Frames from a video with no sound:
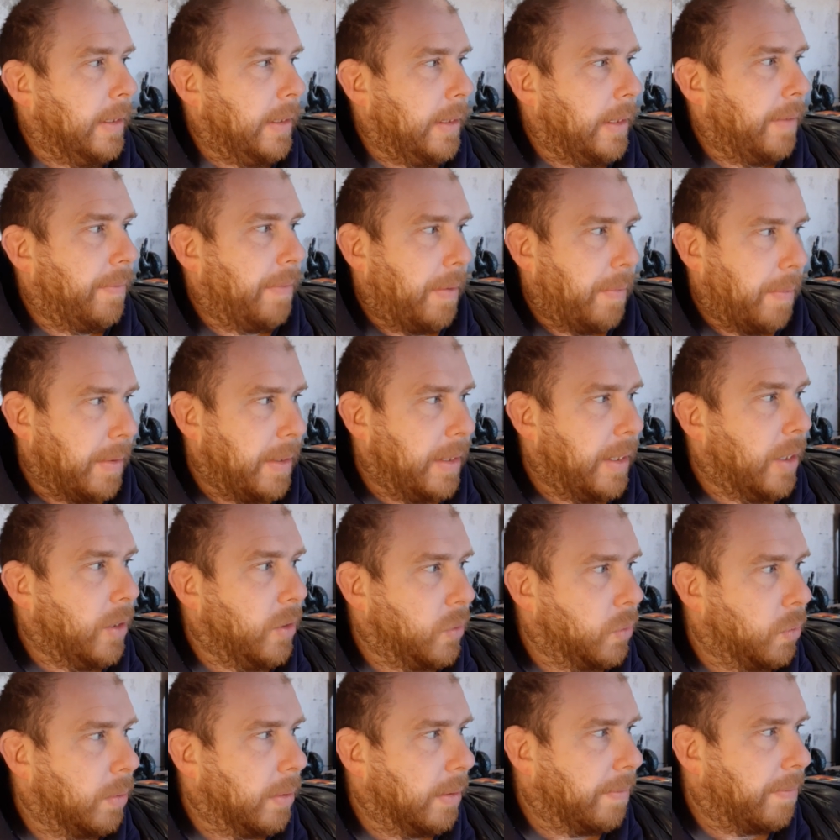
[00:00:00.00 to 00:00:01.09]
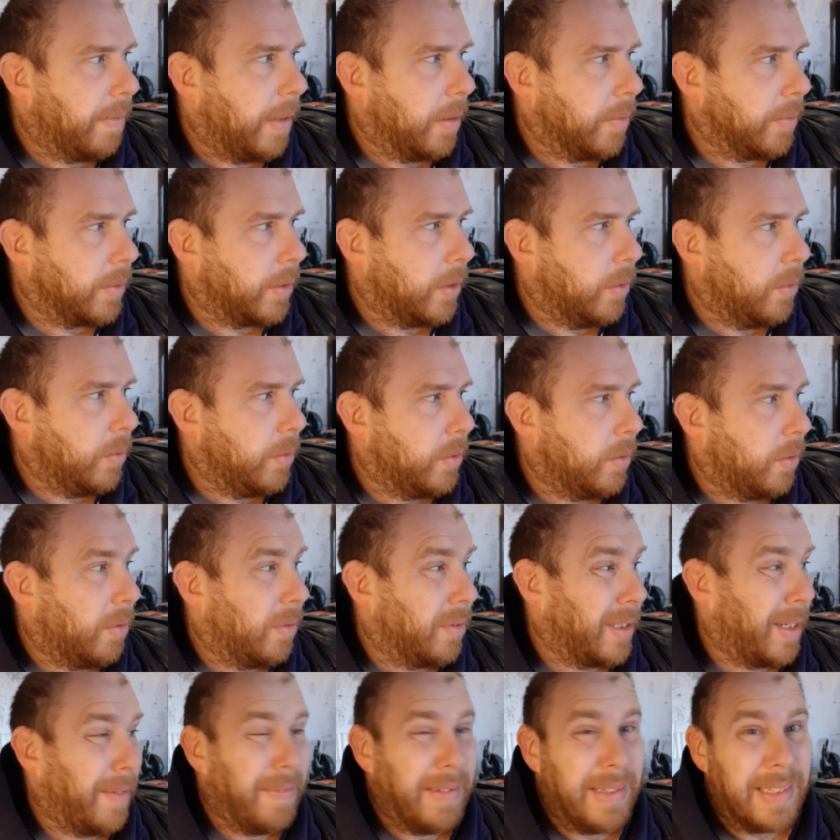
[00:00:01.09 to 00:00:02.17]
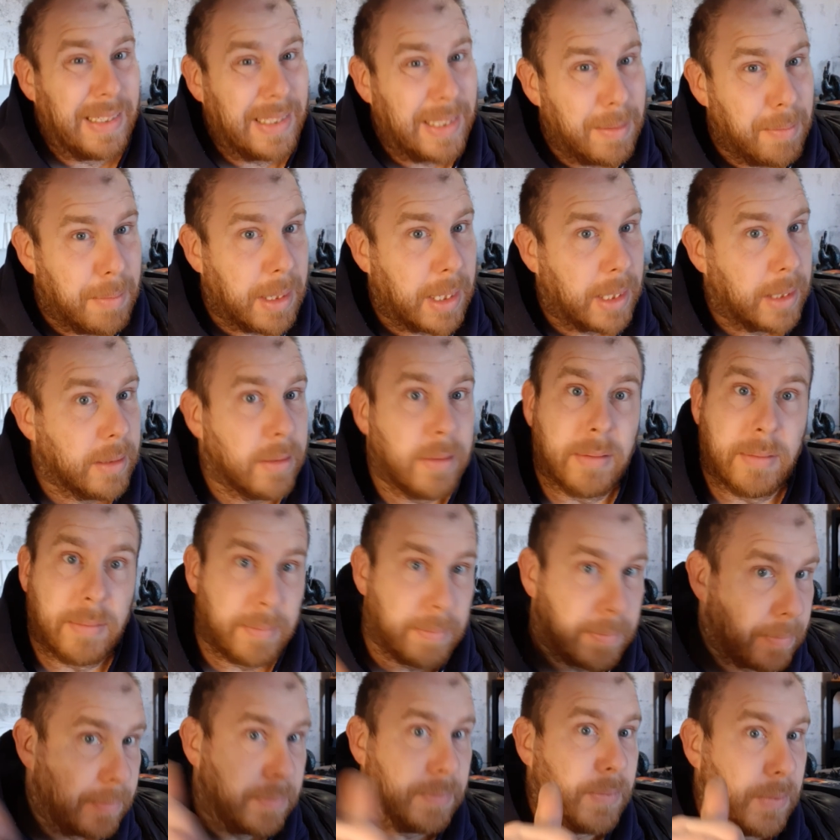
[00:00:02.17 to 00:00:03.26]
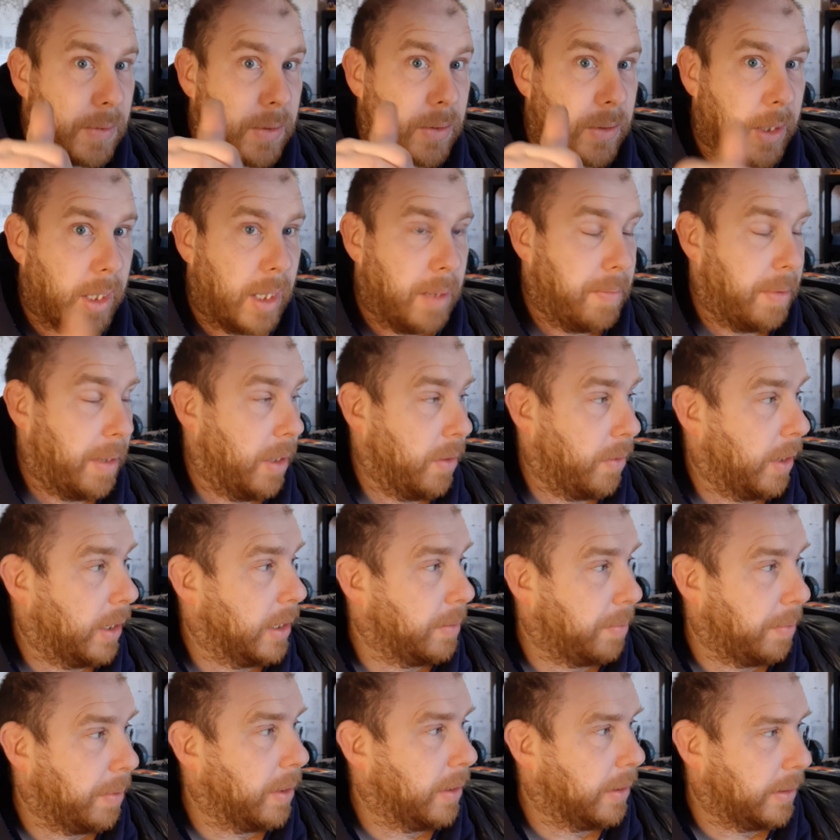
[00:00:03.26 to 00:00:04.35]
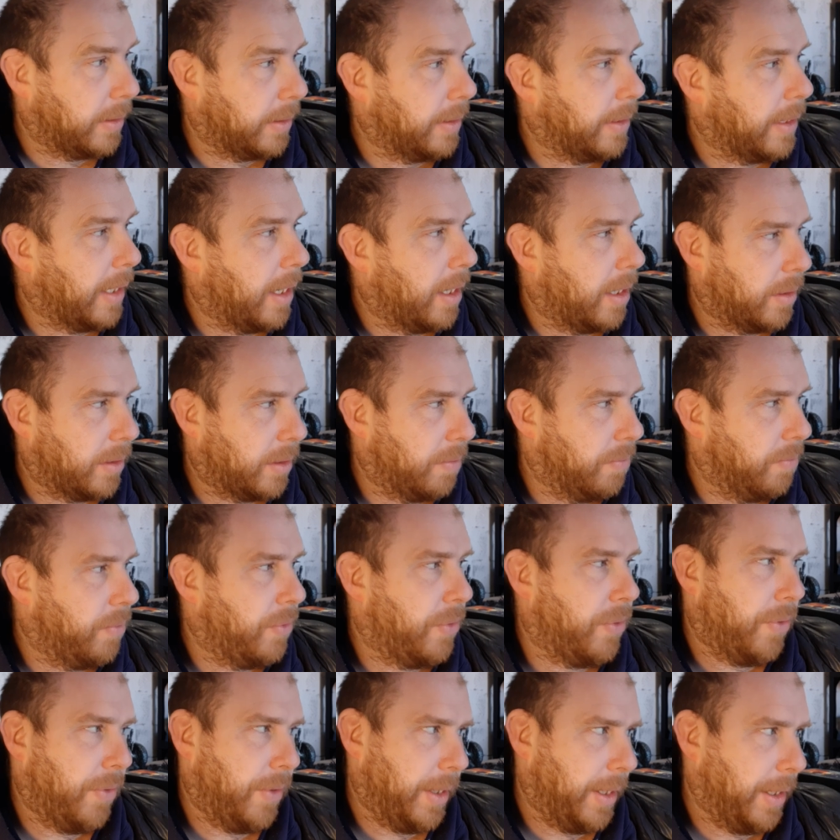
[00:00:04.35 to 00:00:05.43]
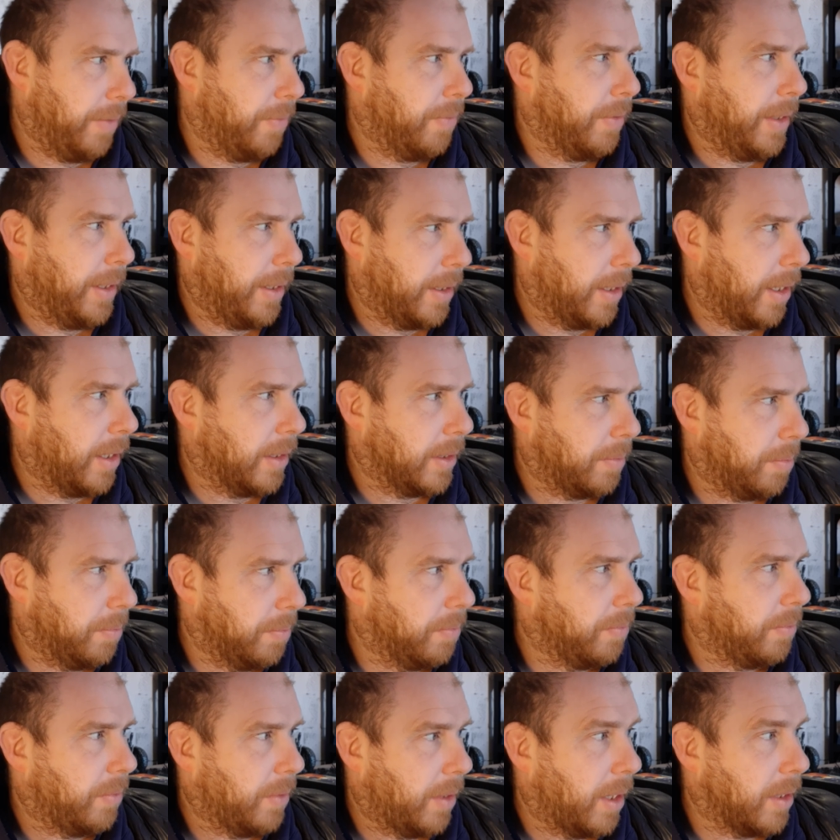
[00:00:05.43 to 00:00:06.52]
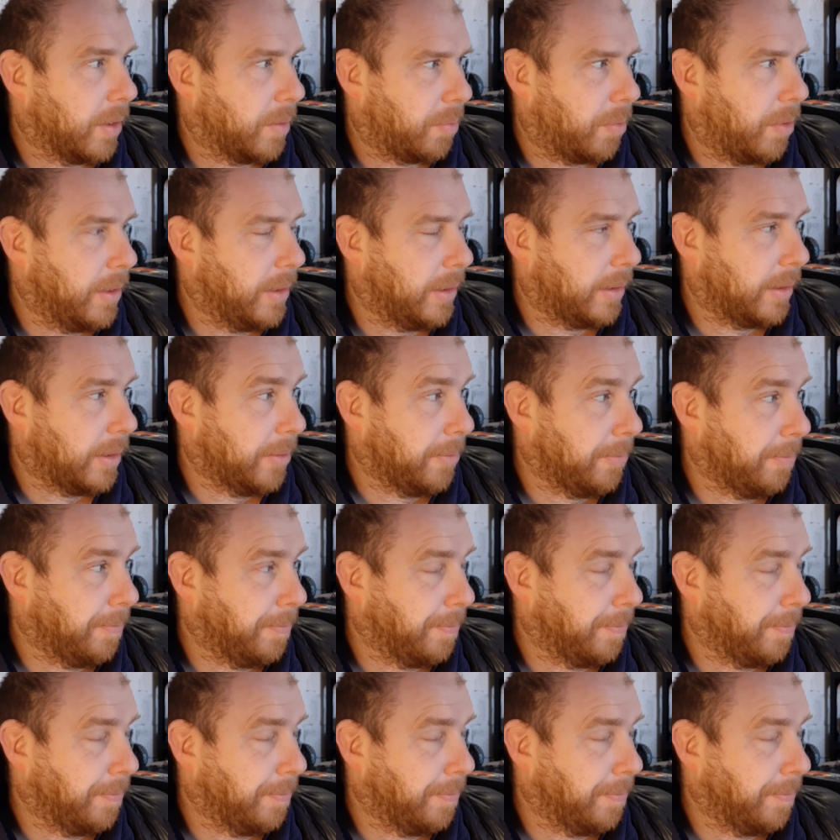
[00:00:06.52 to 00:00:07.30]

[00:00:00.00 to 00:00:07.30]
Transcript: if anyone knows what the file's called or something similar, check it below, guys, because they are some really class prints.